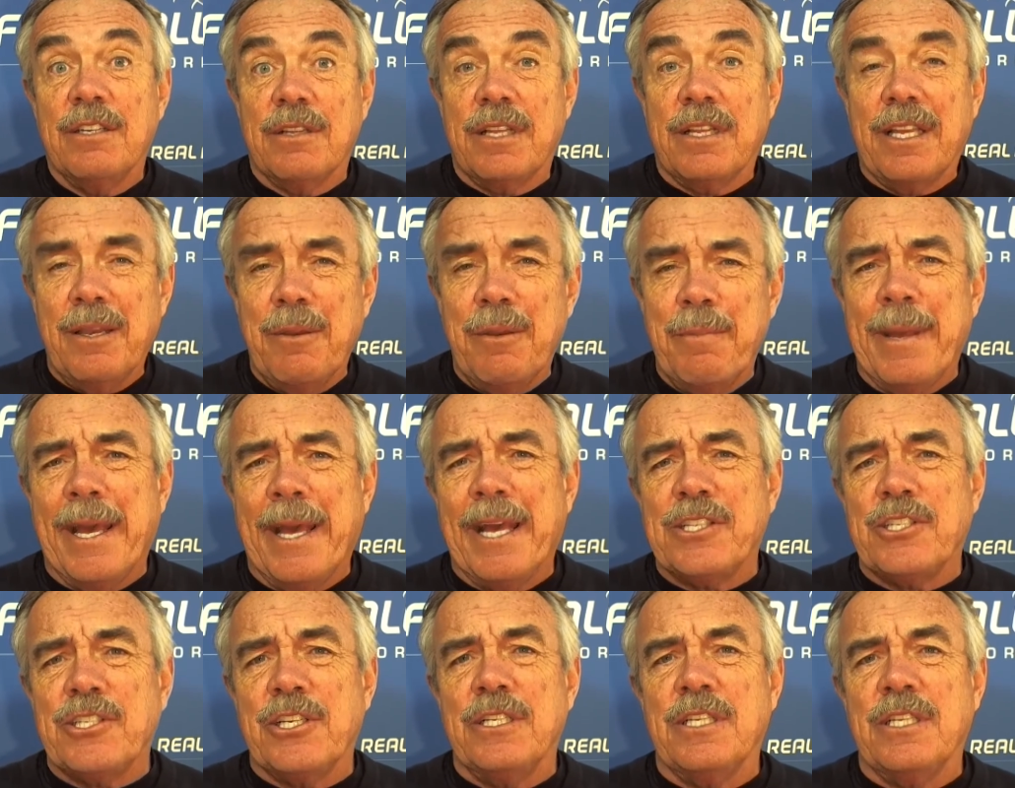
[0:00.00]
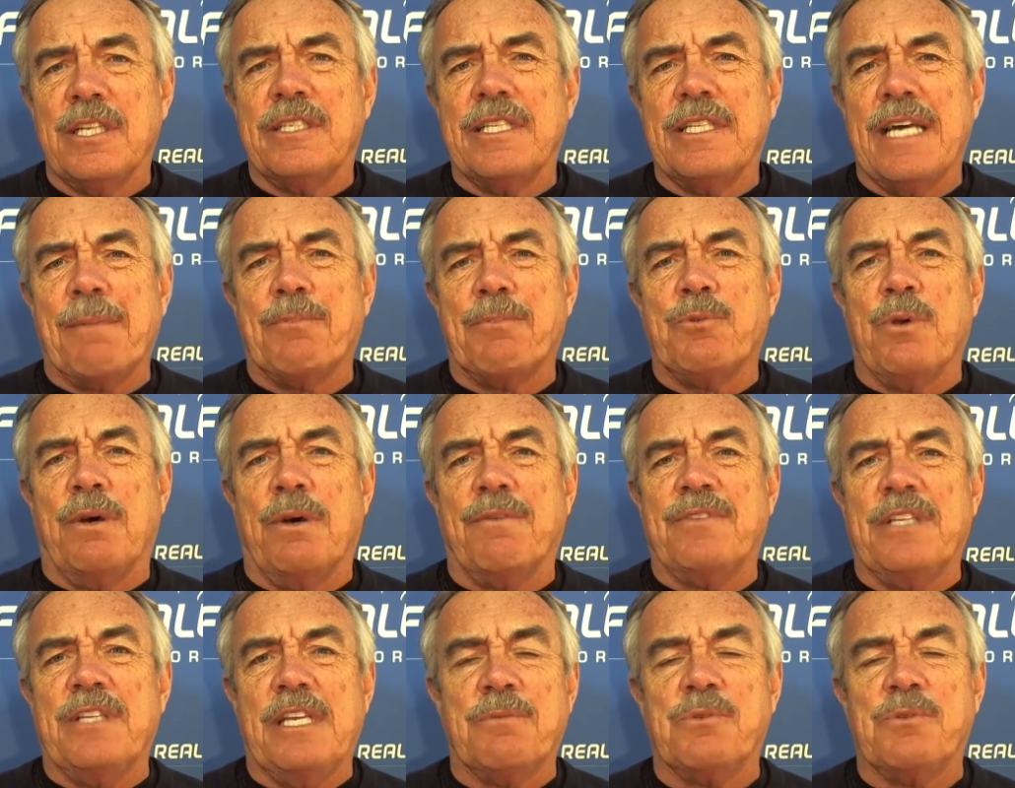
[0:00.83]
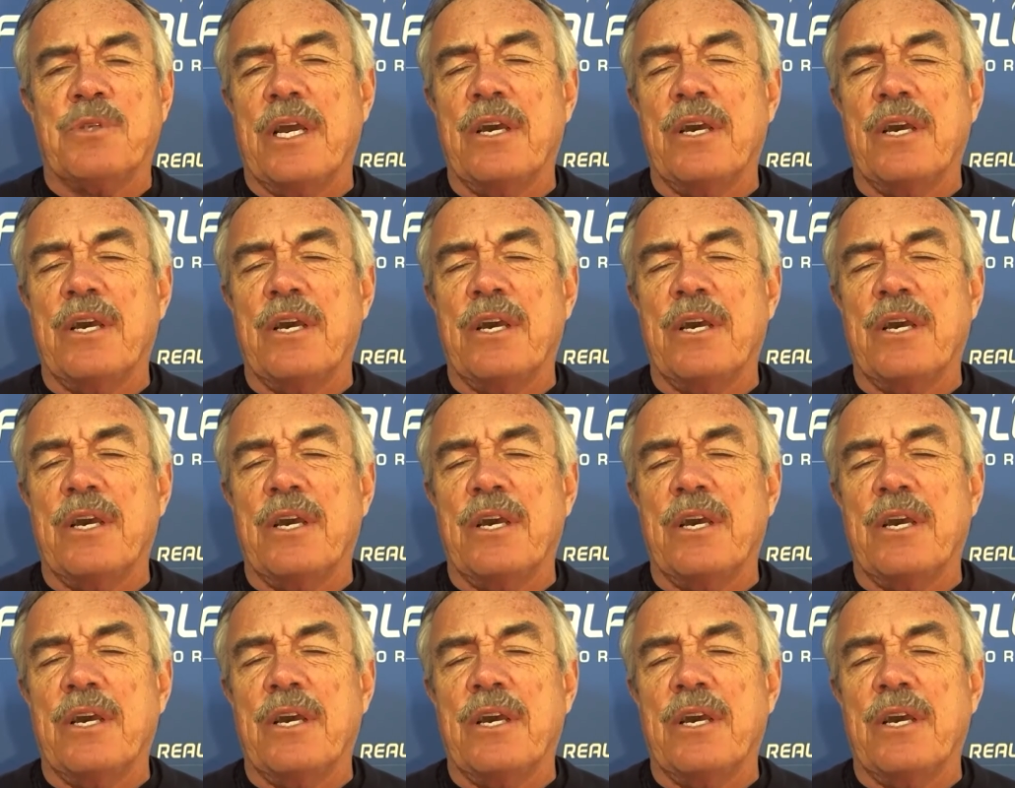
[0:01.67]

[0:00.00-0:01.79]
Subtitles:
Can you imagine the top 12 teams,